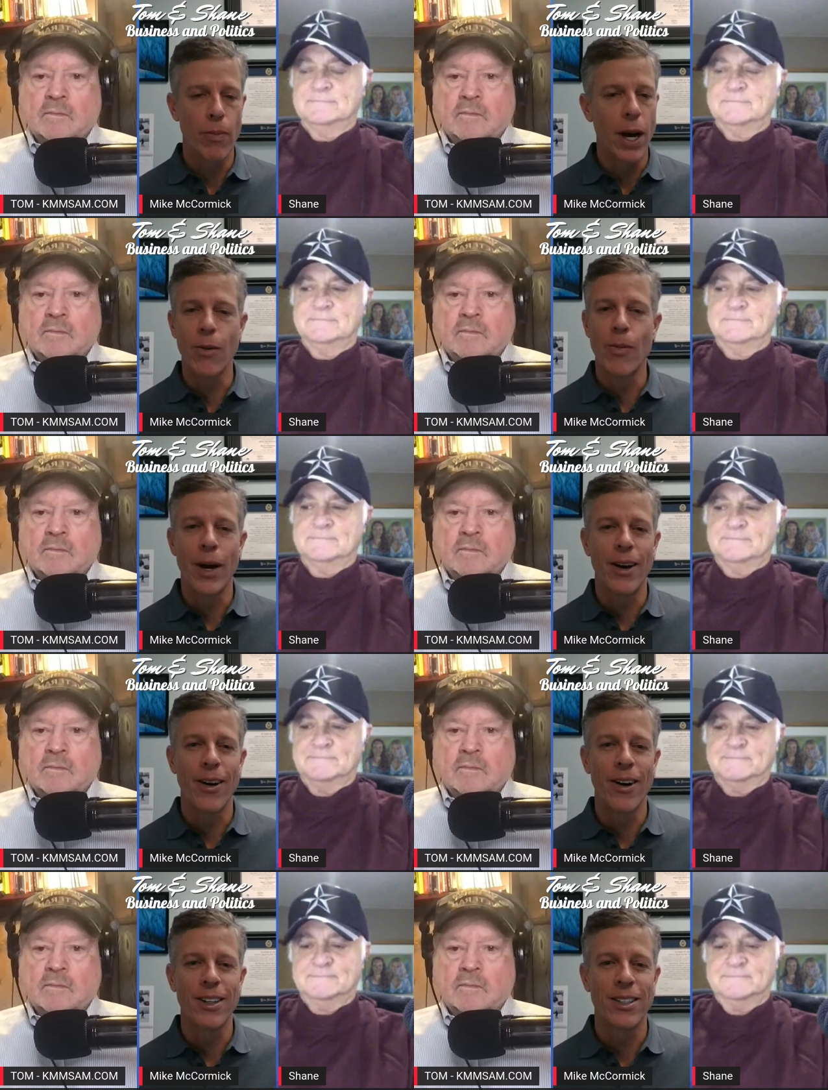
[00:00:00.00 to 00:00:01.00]
Speaker 1: bottom of my
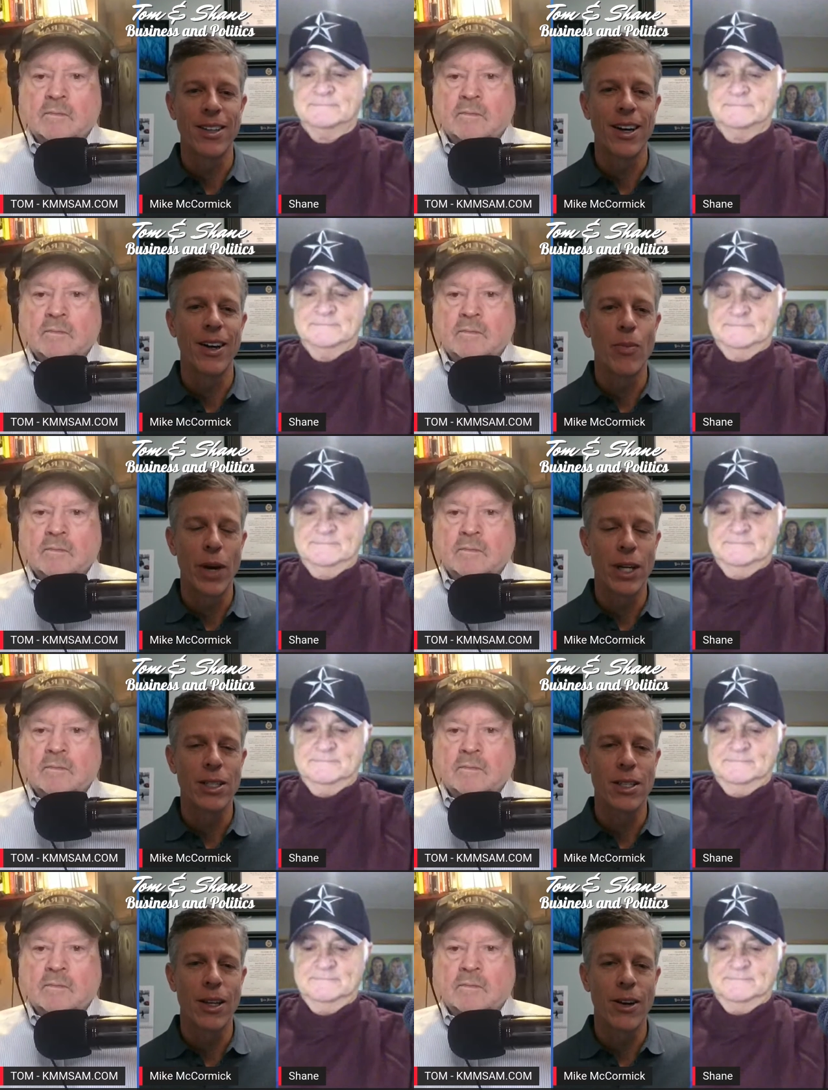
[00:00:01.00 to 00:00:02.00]
heart, uh, the
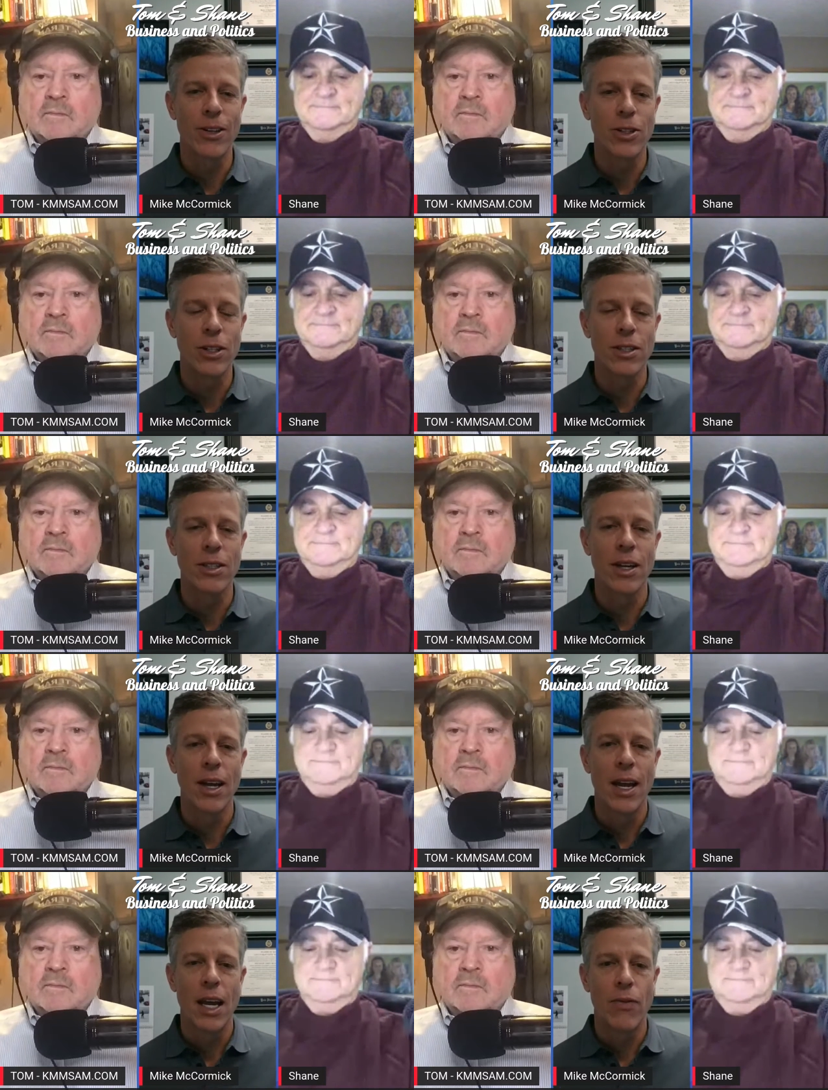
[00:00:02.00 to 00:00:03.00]
best in their interest.
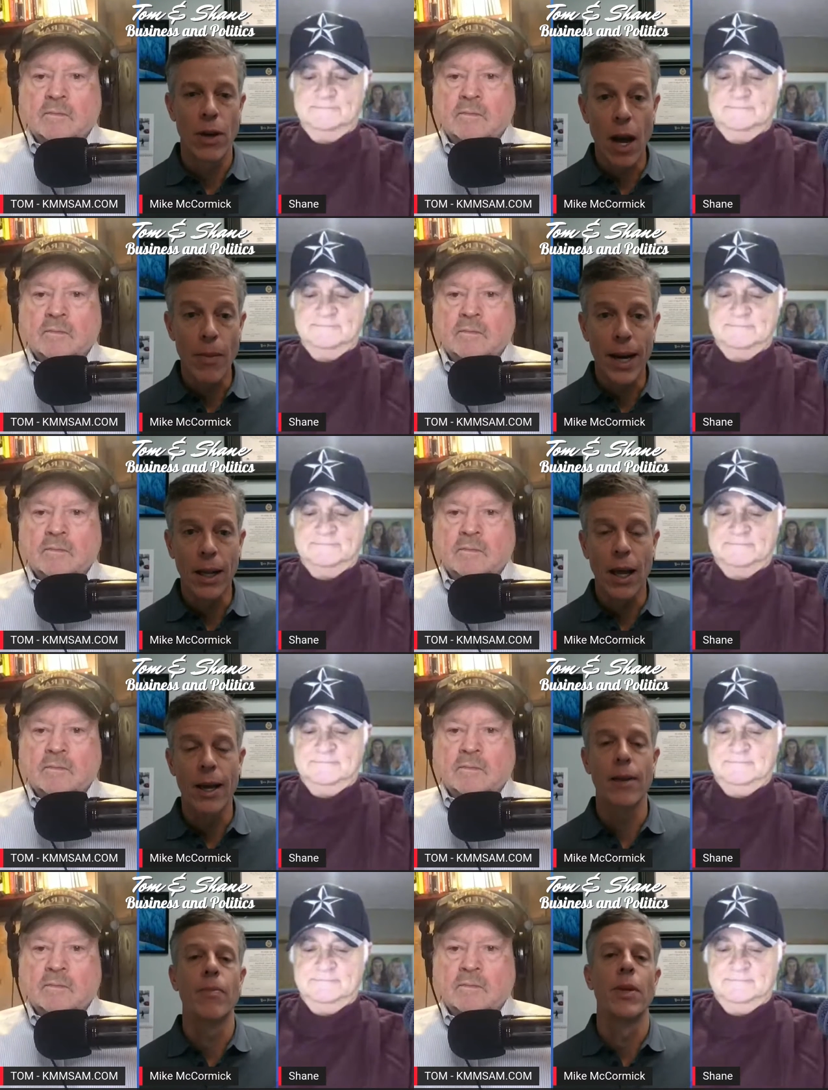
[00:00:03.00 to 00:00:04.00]
If you're not my
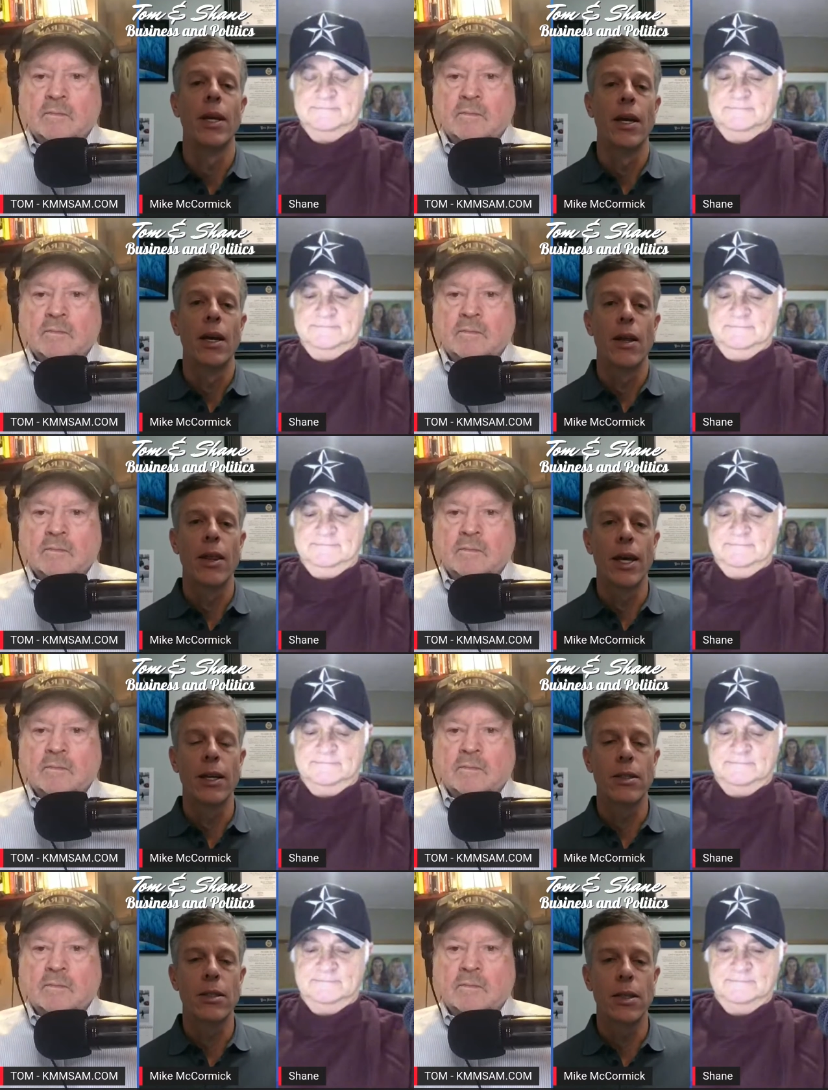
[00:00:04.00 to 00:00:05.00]
client, then
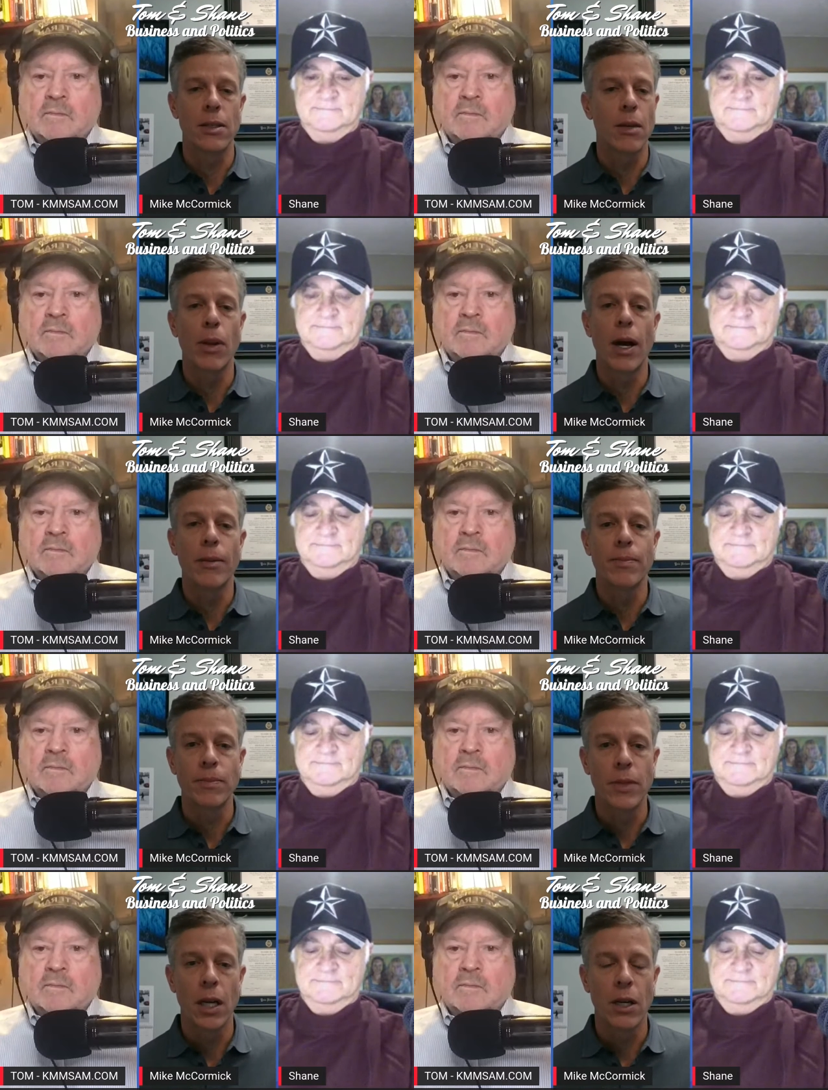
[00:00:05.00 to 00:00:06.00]
it doesn't apply.
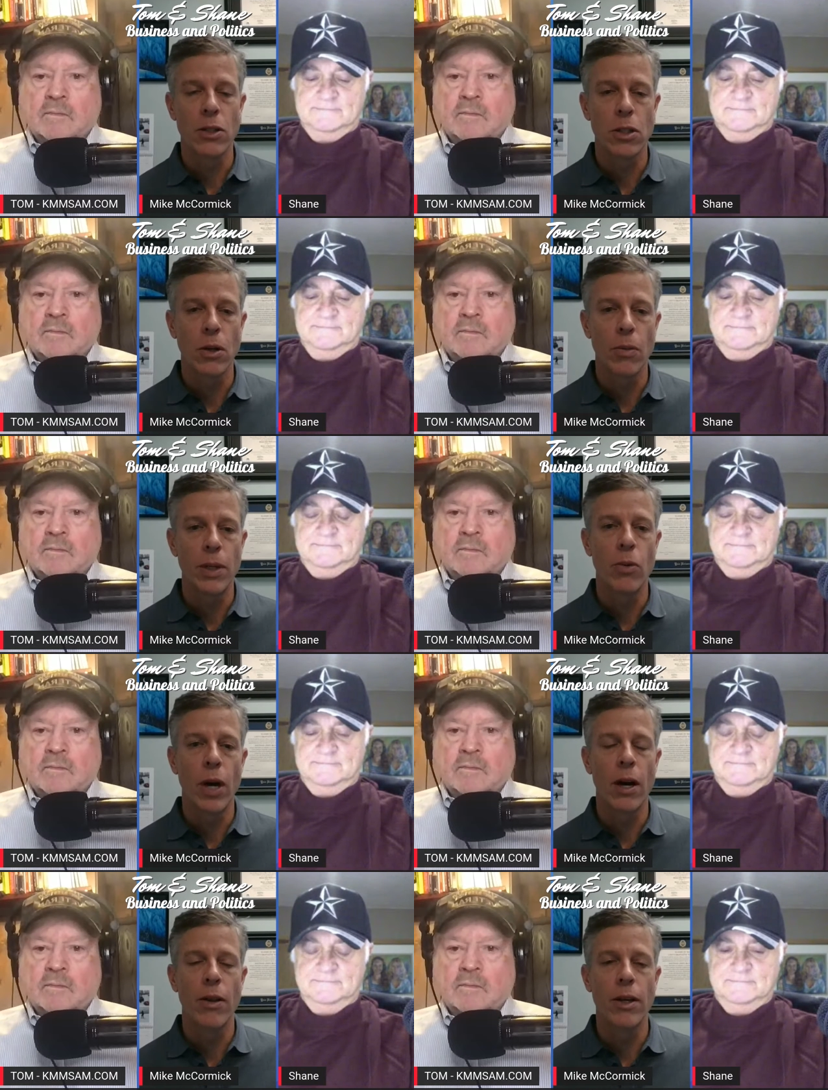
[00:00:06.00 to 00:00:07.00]
Uh, so
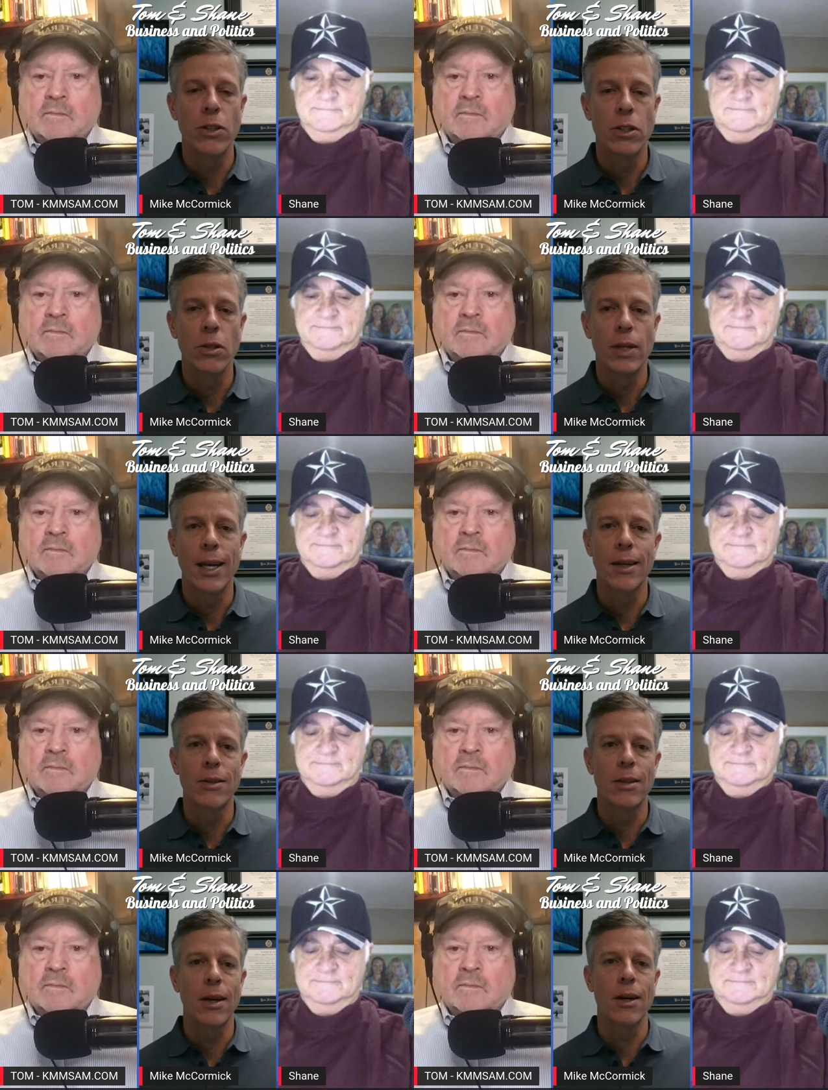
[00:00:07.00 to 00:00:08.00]
beware that you
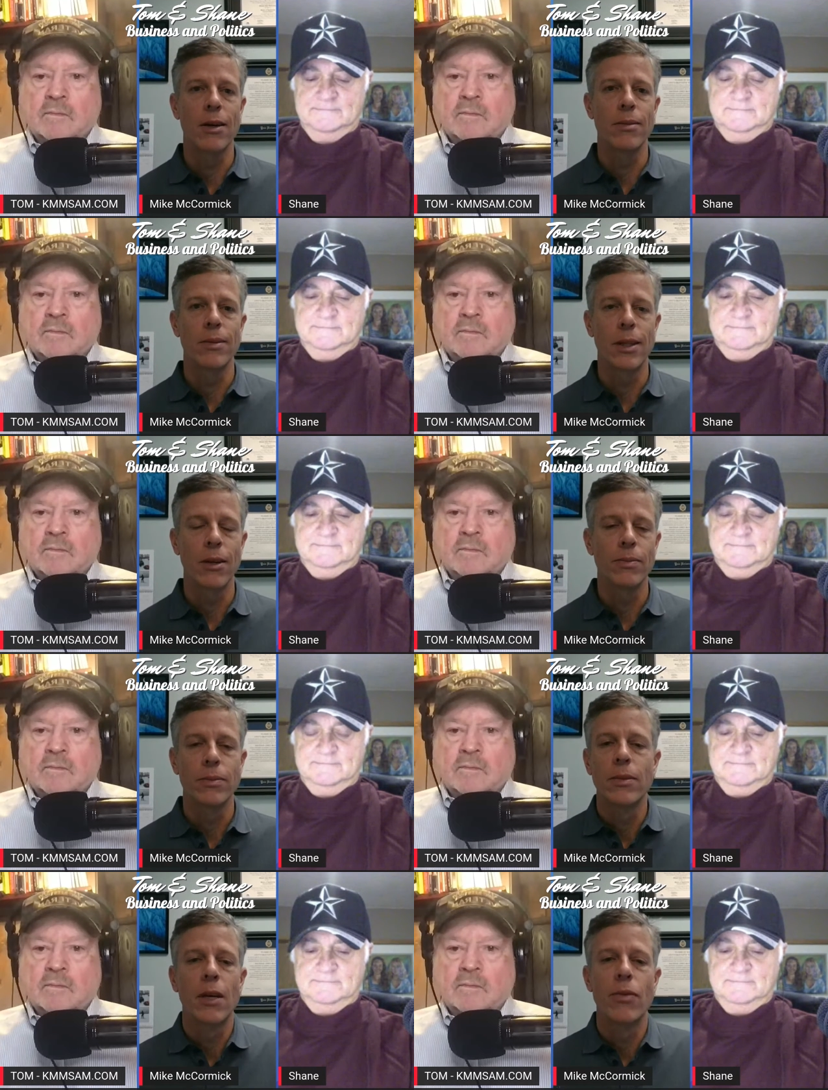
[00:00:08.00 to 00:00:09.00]
can't, uh, you know,
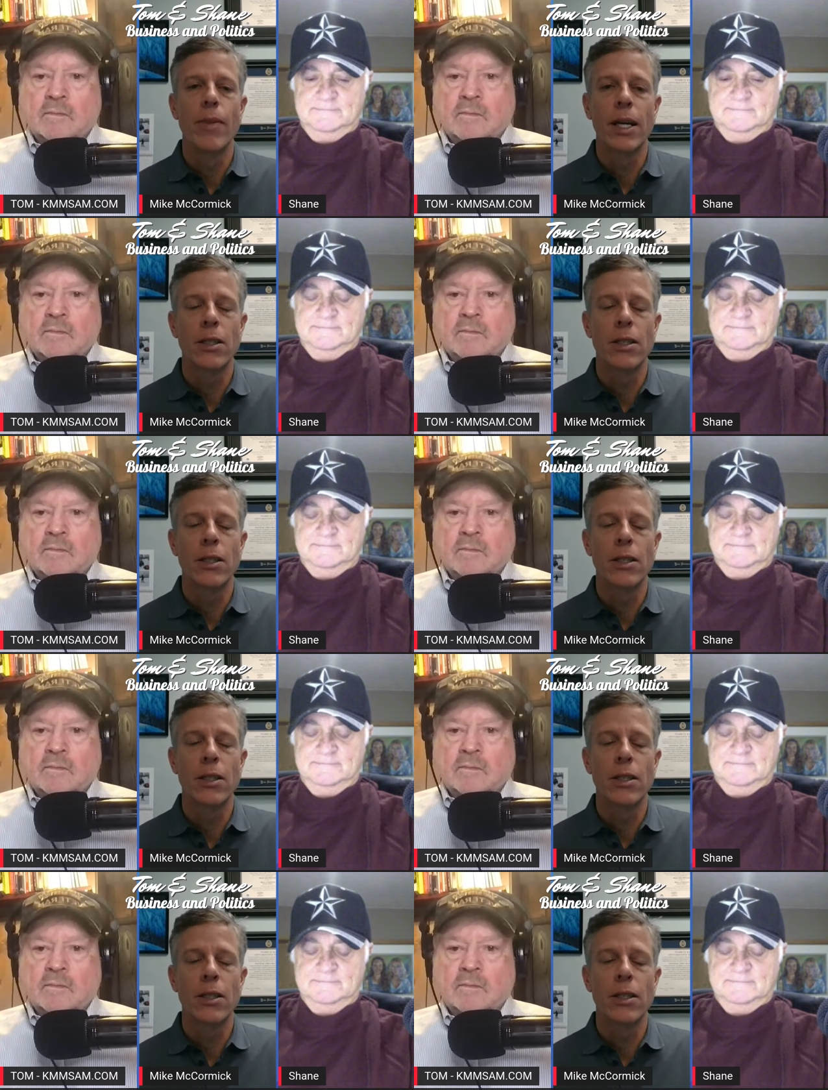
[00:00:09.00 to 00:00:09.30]
if you make